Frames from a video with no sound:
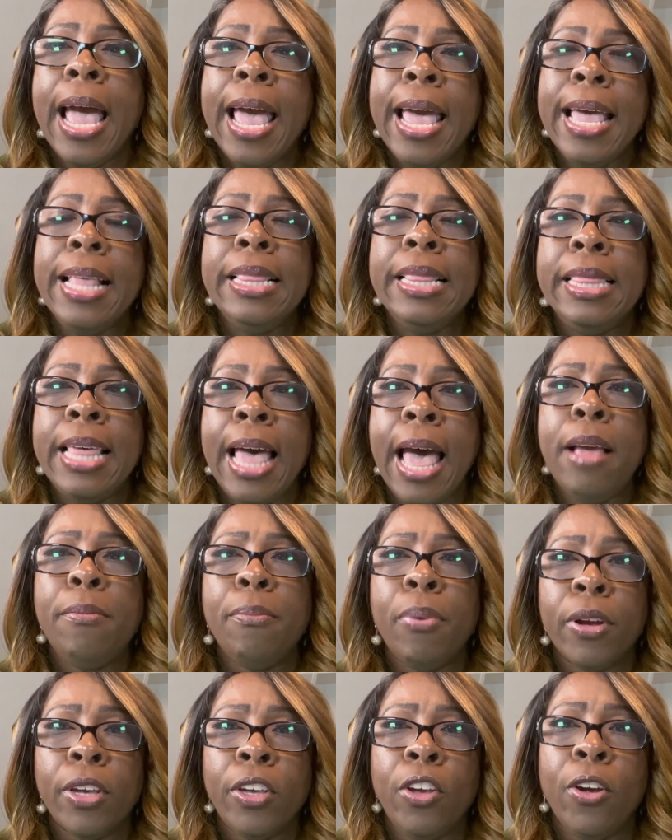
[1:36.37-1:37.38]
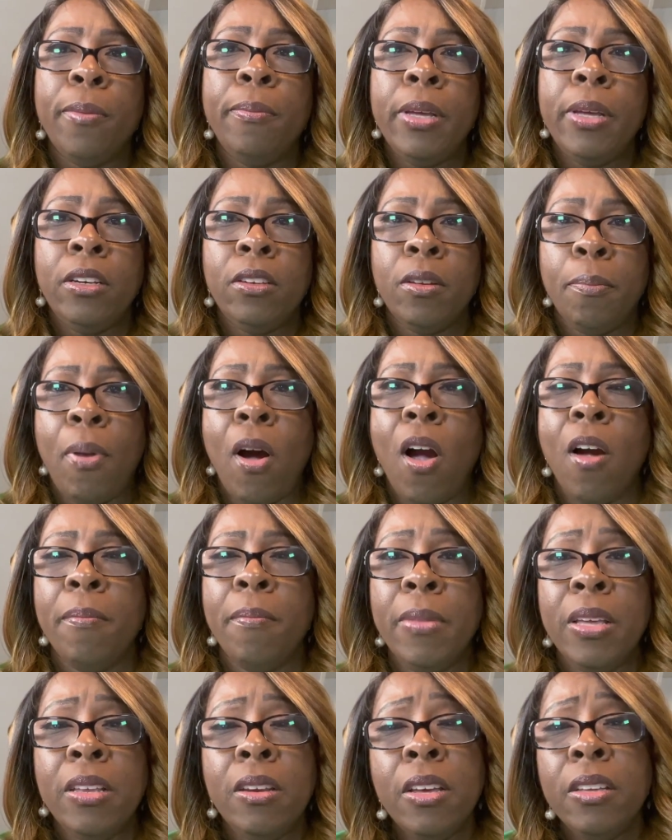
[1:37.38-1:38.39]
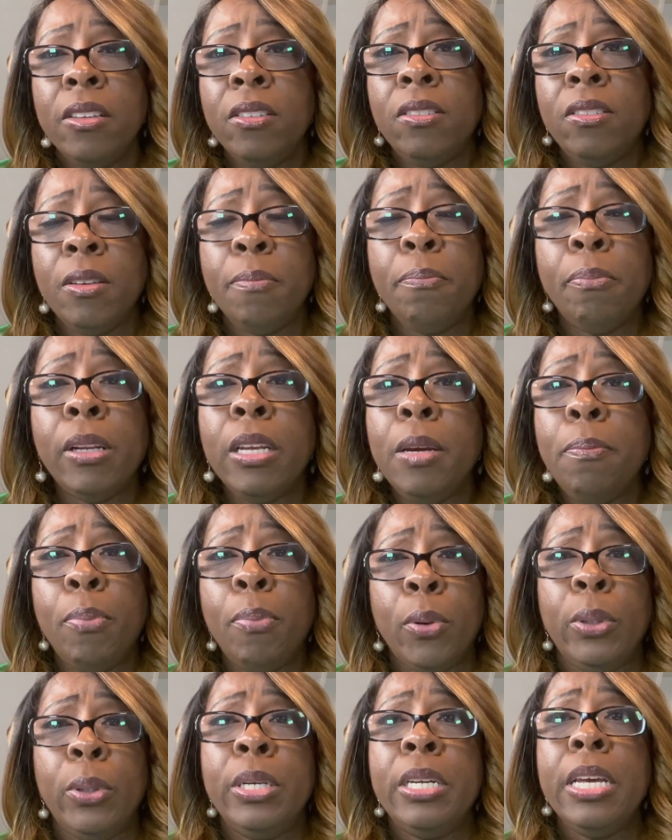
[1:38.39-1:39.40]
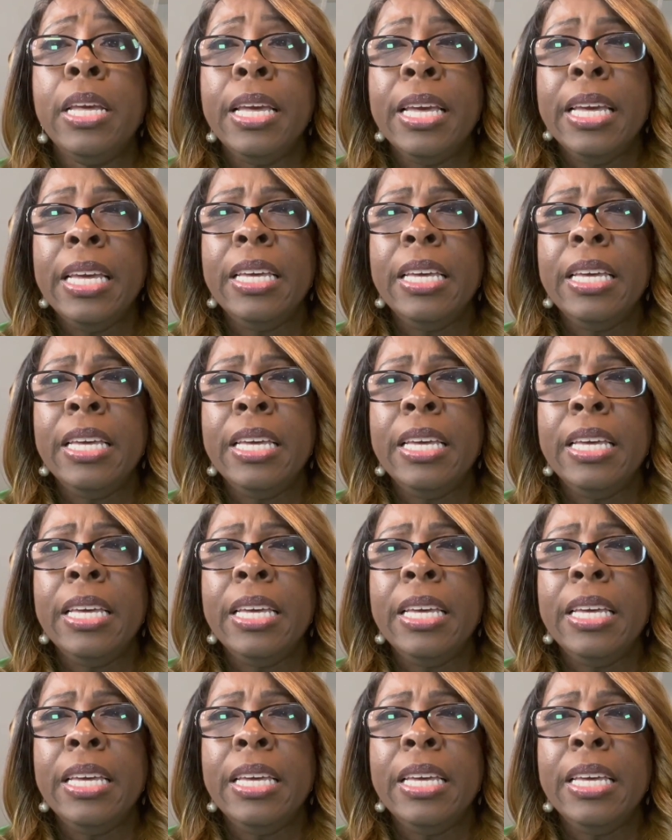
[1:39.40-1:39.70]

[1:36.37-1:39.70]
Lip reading: And that procurement department, simply put,